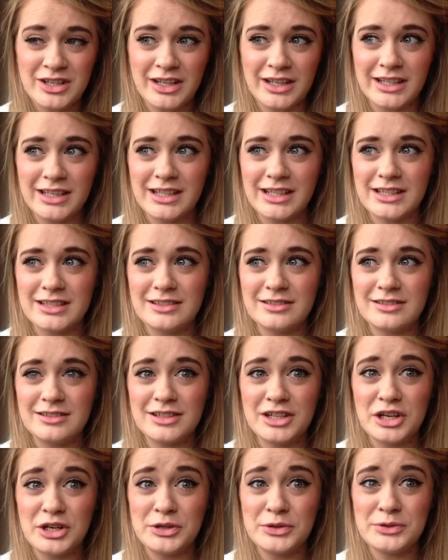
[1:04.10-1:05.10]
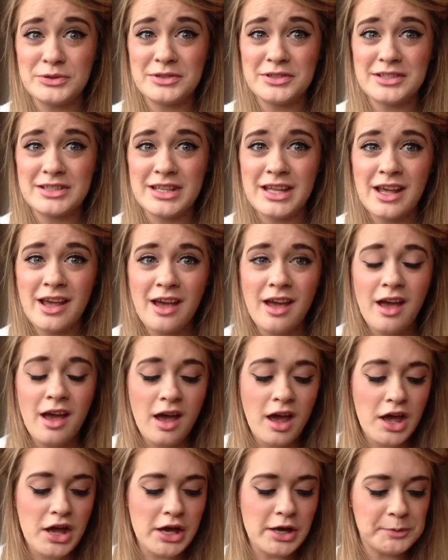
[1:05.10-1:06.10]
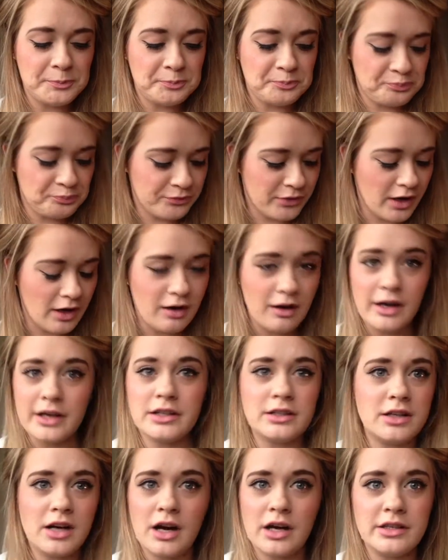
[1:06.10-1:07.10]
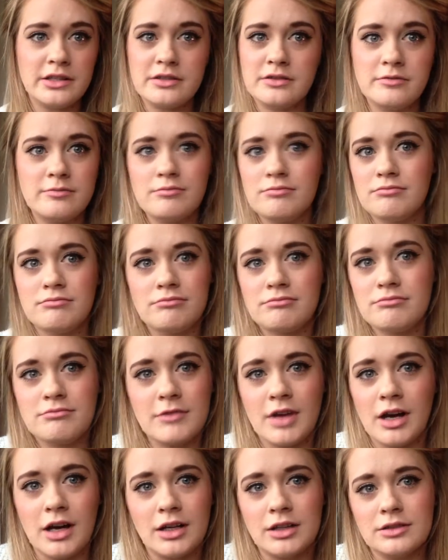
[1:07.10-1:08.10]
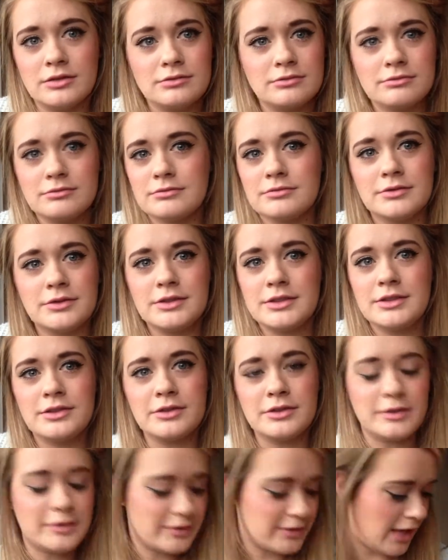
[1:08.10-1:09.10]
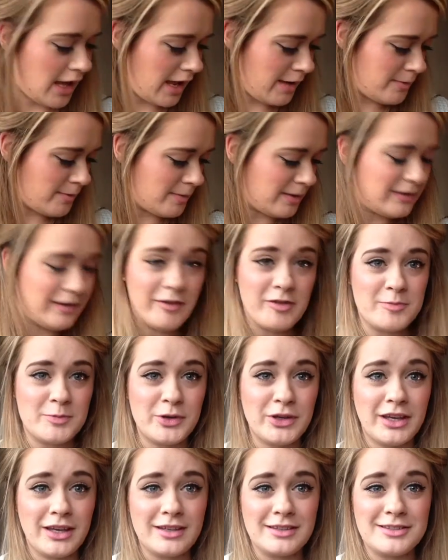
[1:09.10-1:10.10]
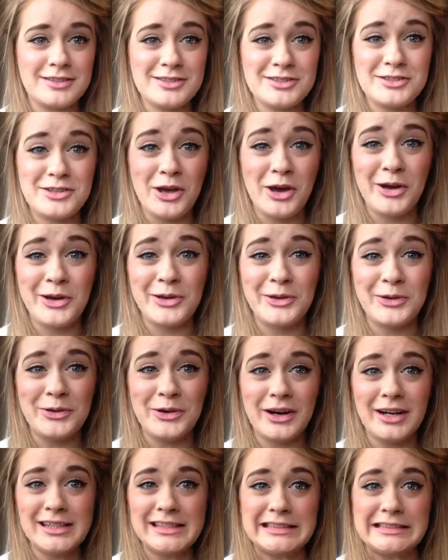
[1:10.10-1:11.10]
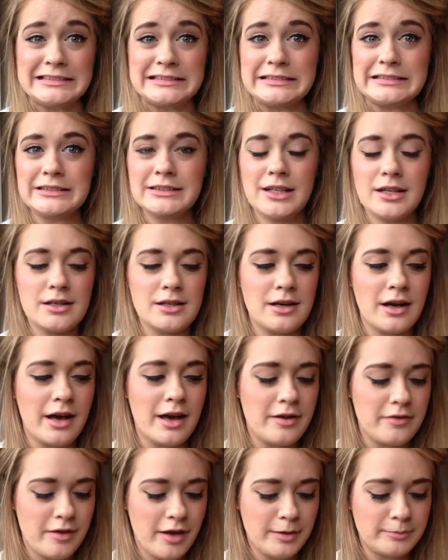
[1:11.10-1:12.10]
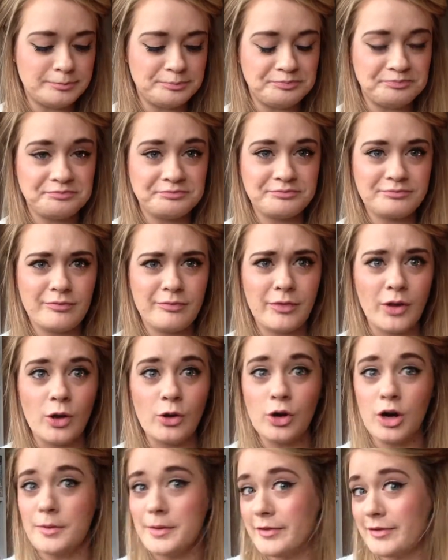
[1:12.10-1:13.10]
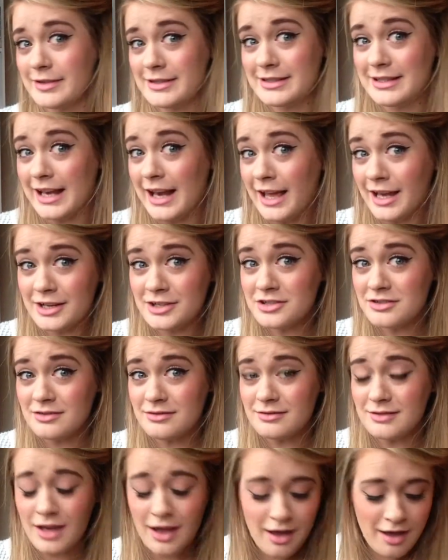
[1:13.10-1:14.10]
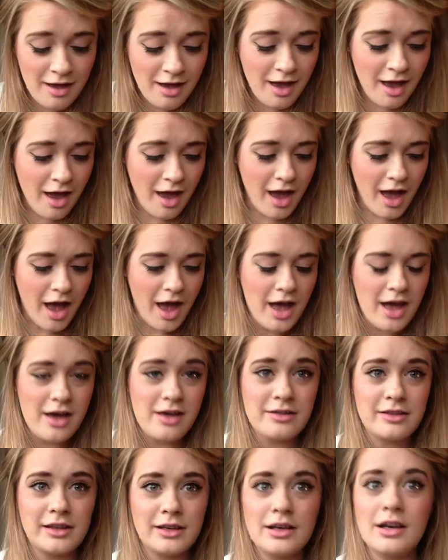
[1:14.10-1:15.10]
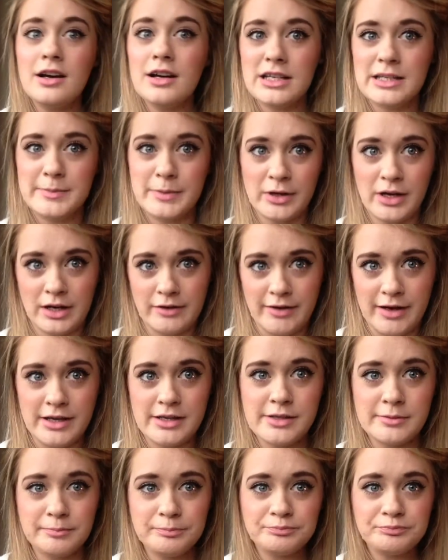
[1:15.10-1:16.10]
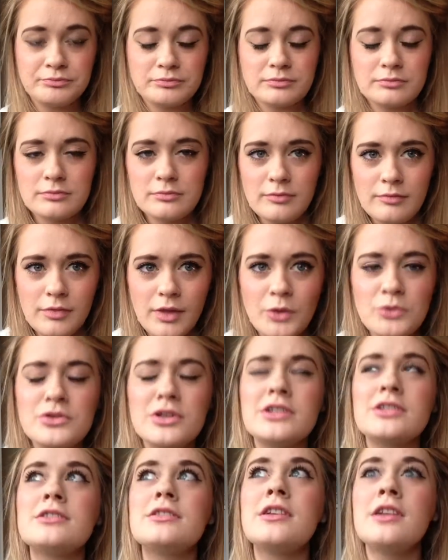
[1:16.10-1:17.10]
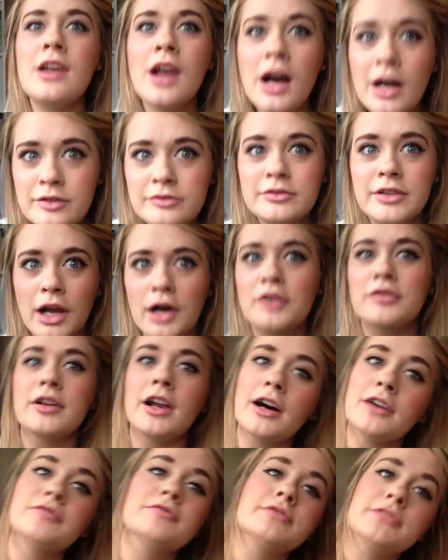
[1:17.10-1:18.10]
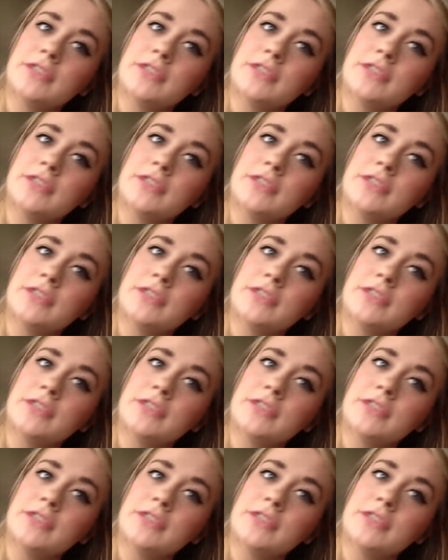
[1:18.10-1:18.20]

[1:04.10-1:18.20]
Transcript: like loads. I can't sort of say what my favourite book is, so I've got a bit of a selection. The last book I read, which I just loved, was